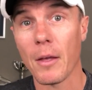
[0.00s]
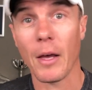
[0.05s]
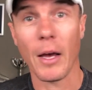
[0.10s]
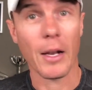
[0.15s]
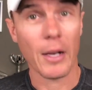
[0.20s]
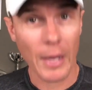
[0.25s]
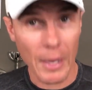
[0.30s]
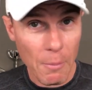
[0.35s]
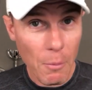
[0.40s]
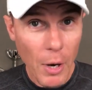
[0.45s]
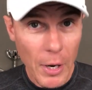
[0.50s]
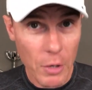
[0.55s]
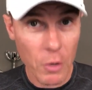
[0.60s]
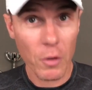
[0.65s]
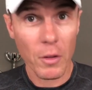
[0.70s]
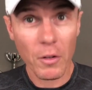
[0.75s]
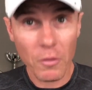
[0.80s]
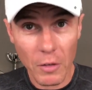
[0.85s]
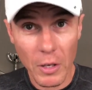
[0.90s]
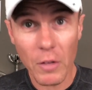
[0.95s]
And mind
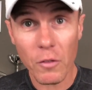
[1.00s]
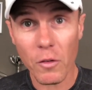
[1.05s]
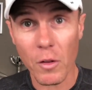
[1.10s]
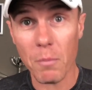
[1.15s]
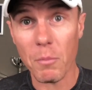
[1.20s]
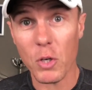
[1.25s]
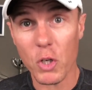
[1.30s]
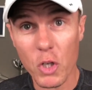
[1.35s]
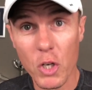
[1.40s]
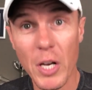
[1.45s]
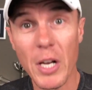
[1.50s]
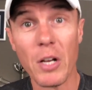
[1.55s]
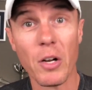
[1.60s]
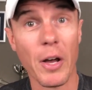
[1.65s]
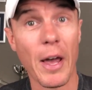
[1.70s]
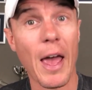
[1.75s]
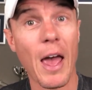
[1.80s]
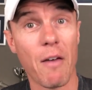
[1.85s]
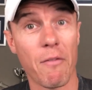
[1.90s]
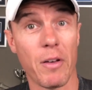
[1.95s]
you, this is the machine
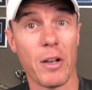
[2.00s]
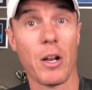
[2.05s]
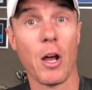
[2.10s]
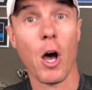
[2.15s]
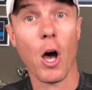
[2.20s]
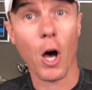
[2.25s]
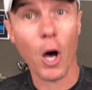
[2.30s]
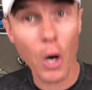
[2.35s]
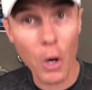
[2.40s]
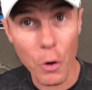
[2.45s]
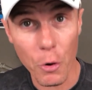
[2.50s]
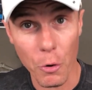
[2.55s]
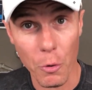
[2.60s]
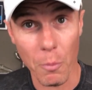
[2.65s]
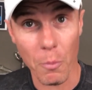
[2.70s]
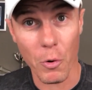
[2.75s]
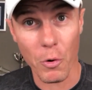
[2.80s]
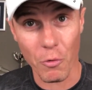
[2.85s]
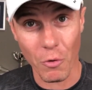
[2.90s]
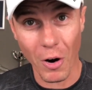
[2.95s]
I have at
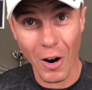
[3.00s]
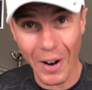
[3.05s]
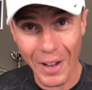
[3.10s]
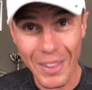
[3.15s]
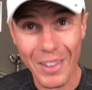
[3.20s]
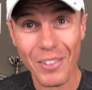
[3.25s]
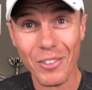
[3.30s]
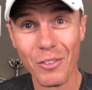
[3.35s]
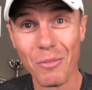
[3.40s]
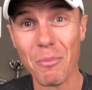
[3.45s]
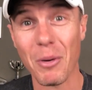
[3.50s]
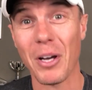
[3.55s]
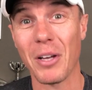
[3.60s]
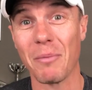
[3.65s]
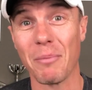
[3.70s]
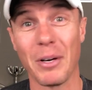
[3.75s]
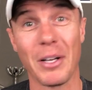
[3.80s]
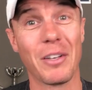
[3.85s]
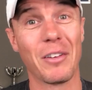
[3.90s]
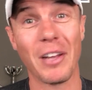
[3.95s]
home, right? This is
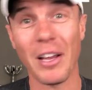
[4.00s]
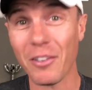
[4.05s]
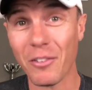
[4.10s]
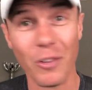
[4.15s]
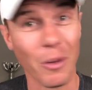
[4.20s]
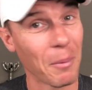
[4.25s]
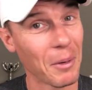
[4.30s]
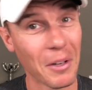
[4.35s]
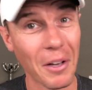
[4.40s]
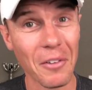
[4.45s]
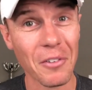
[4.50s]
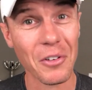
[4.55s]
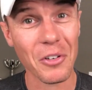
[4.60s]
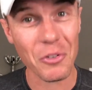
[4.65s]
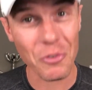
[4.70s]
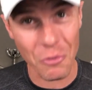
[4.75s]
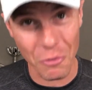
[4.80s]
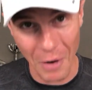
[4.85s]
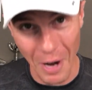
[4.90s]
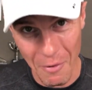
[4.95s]
my desktop. It doesn't
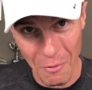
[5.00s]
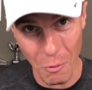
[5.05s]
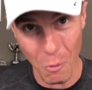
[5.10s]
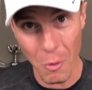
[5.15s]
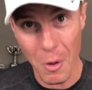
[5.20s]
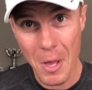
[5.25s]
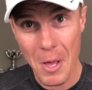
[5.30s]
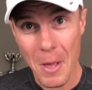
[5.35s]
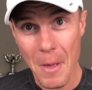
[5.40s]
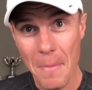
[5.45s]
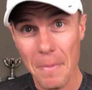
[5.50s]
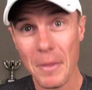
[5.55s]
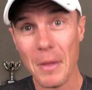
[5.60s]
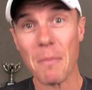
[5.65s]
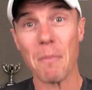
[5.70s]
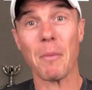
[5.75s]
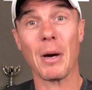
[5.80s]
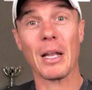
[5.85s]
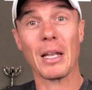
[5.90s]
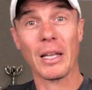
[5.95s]
travel.
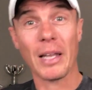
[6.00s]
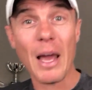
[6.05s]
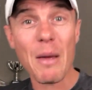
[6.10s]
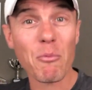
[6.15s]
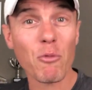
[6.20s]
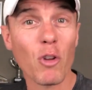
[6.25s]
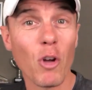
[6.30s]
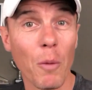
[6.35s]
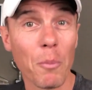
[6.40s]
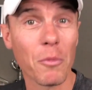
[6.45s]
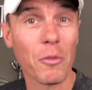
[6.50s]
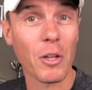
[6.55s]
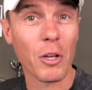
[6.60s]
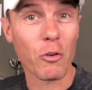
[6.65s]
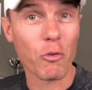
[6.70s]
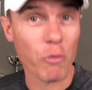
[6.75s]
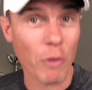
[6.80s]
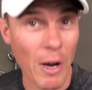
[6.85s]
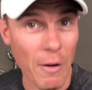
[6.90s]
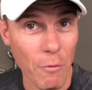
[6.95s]
My laptops
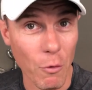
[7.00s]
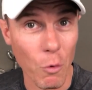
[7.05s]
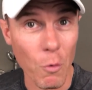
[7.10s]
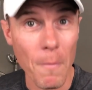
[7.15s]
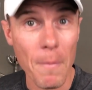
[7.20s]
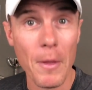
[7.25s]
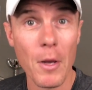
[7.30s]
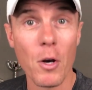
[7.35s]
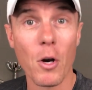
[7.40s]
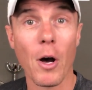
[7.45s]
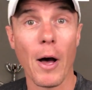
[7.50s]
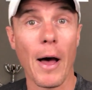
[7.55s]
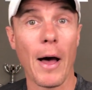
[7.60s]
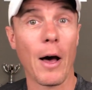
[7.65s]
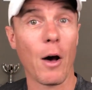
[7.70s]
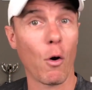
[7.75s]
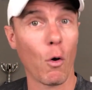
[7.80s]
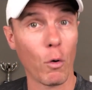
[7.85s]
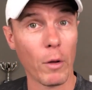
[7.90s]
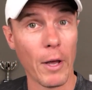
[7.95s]
that travel
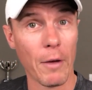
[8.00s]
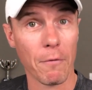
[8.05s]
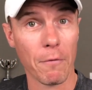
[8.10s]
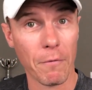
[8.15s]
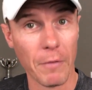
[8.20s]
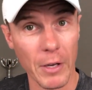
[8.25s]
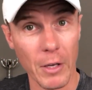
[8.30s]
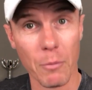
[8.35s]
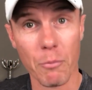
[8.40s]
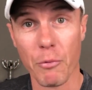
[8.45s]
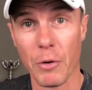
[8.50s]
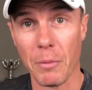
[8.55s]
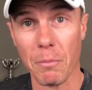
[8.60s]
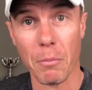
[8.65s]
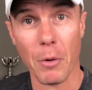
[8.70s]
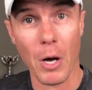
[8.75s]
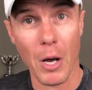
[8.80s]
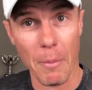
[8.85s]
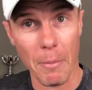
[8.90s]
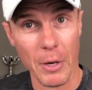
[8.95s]
all have
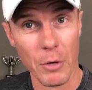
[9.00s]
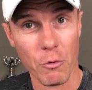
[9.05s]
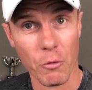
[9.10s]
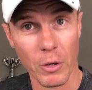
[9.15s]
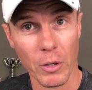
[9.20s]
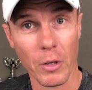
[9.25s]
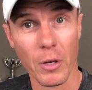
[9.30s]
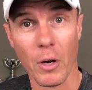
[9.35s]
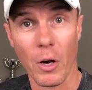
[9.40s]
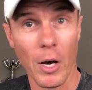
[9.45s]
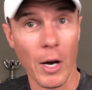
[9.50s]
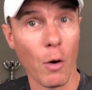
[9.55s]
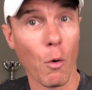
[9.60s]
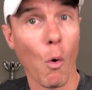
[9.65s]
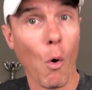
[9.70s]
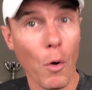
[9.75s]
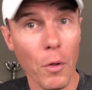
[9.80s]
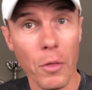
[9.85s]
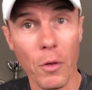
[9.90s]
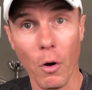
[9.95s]
fingerprint biometric
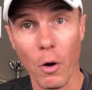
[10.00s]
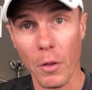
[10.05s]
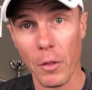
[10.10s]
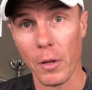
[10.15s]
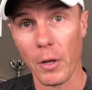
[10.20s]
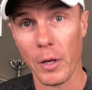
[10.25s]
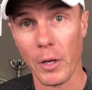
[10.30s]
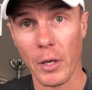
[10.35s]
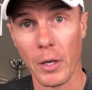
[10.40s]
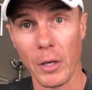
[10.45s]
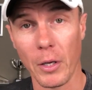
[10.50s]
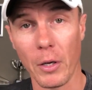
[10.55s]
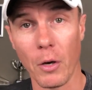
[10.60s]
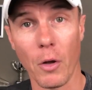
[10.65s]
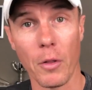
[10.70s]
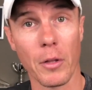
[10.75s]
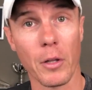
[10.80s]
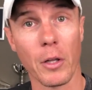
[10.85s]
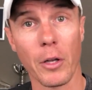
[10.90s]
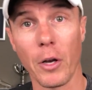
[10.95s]
auth on the
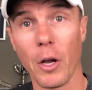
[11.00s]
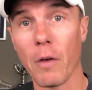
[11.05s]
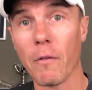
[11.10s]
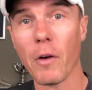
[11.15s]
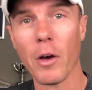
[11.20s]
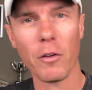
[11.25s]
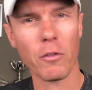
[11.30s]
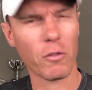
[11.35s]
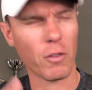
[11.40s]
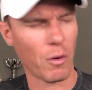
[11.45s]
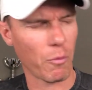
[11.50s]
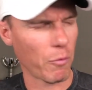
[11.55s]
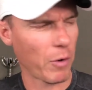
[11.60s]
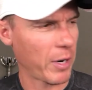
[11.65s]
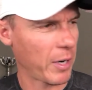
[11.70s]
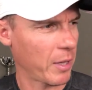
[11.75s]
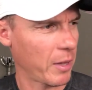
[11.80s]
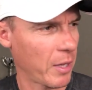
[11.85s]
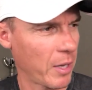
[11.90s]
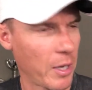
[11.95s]
Lenovo. So I'm
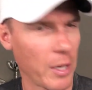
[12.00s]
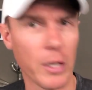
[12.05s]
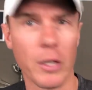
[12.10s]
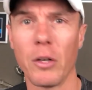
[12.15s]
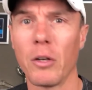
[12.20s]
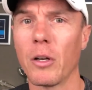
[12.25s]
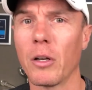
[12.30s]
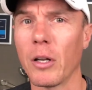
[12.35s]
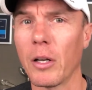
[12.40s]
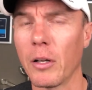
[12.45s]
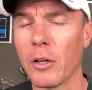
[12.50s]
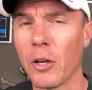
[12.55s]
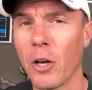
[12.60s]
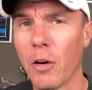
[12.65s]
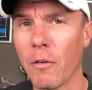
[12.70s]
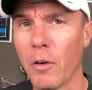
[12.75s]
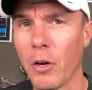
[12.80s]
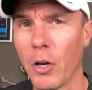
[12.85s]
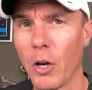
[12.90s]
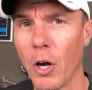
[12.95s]
running the
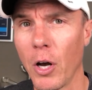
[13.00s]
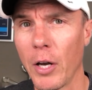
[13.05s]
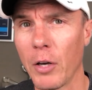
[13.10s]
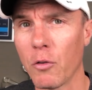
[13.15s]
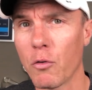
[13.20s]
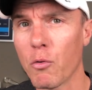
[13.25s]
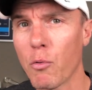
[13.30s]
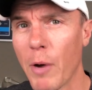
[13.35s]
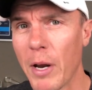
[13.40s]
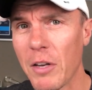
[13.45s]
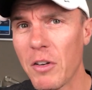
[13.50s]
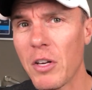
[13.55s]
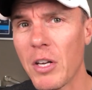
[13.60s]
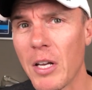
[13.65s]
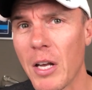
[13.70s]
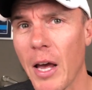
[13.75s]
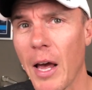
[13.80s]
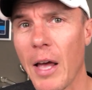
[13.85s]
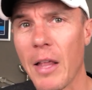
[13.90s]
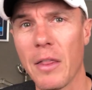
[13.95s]
Lenovo
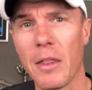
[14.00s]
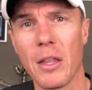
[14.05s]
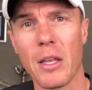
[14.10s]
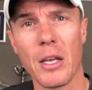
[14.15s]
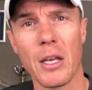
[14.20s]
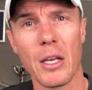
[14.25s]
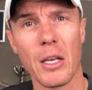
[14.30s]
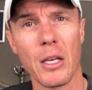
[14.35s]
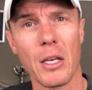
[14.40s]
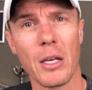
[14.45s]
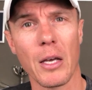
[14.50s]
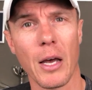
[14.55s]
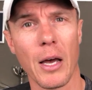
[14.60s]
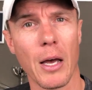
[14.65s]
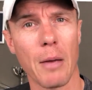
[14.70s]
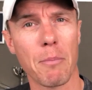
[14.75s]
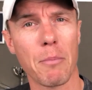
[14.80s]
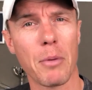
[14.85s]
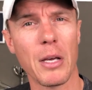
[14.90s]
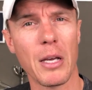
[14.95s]
920 and the
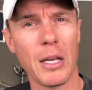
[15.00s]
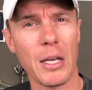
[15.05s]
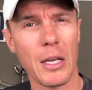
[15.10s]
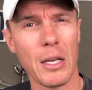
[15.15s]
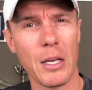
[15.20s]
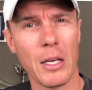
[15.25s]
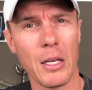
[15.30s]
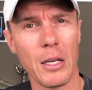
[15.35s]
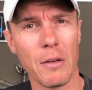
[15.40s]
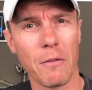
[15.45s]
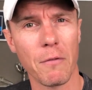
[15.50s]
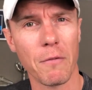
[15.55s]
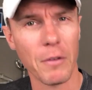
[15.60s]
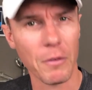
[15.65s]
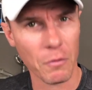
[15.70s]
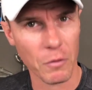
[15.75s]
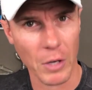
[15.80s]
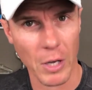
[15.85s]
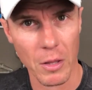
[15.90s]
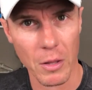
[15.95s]

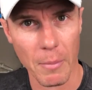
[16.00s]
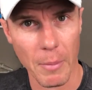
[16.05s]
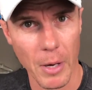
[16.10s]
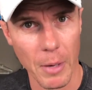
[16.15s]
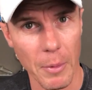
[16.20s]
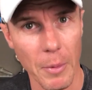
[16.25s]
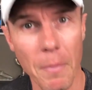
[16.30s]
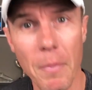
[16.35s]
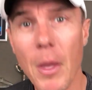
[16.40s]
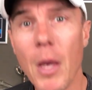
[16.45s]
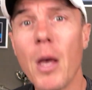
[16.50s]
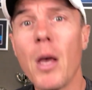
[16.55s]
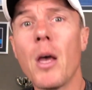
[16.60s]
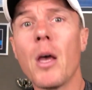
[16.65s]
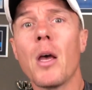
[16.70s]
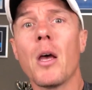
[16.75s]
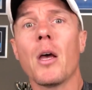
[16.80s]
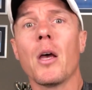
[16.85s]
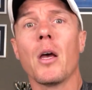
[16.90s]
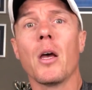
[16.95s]
P50 at the moment.
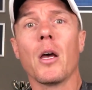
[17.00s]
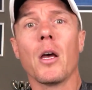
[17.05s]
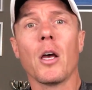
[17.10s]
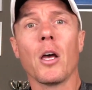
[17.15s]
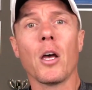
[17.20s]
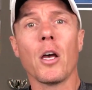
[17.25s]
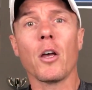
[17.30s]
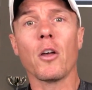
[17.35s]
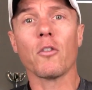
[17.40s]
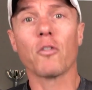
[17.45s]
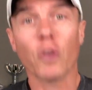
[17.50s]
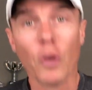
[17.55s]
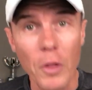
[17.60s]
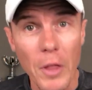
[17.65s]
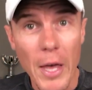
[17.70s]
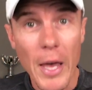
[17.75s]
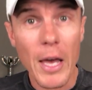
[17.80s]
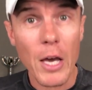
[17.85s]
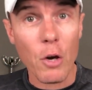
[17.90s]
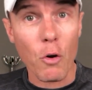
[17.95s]
So
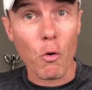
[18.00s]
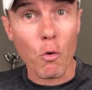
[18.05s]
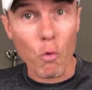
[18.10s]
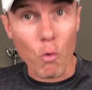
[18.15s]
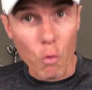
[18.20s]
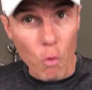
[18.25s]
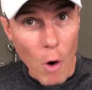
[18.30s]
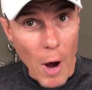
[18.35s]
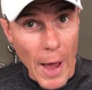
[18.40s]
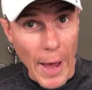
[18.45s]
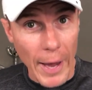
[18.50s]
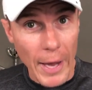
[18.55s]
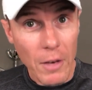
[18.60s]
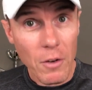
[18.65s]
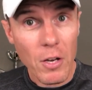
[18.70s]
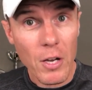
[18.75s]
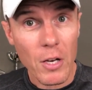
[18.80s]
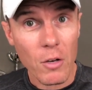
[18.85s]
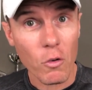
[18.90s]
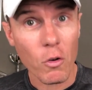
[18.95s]
they're
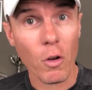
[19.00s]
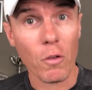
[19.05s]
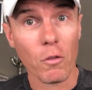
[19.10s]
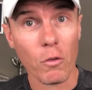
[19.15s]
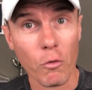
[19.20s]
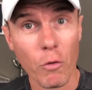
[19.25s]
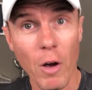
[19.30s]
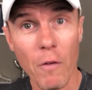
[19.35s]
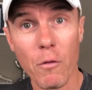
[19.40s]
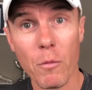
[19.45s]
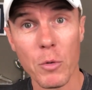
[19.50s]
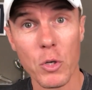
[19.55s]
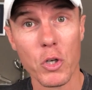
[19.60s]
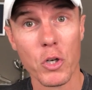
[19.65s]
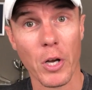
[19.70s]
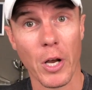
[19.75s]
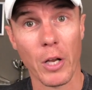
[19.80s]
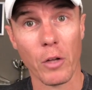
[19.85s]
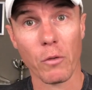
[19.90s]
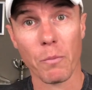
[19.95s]
great in terms of travel
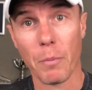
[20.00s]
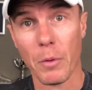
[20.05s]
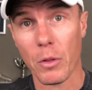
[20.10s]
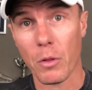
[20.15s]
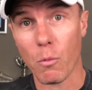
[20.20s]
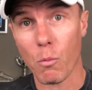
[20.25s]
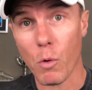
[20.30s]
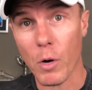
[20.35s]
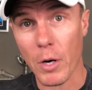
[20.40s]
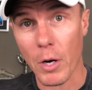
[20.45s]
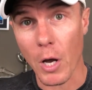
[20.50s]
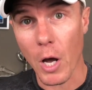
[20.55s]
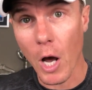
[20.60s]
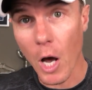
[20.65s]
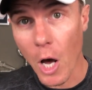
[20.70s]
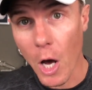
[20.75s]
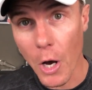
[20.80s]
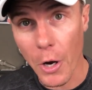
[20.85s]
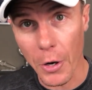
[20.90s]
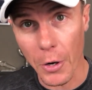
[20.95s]
machines, but the one at
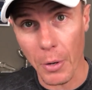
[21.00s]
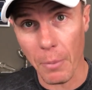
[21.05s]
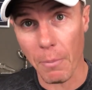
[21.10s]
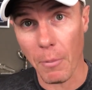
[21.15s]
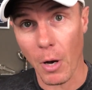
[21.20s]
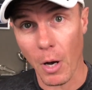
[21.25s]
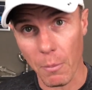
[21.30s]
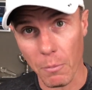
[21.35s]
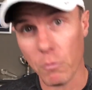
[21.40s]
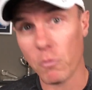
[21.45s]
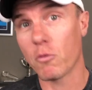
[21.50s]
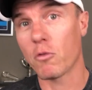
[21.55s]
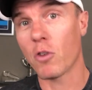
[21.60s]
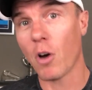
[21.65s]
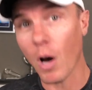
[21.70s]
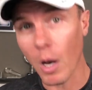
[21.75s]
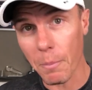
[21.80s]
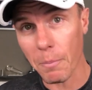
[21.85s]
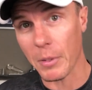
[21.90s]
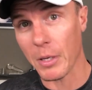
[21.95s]
home, I'm
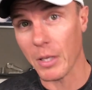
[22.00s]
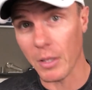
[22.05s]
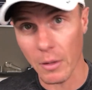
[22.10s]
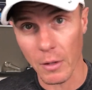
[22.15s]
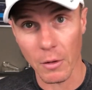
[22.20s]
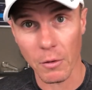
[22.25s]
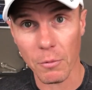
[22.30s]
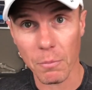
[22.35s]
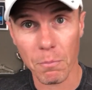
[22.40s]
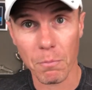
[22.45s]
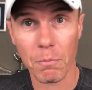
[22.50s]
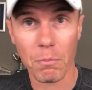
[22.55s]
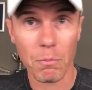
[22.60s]
typing in this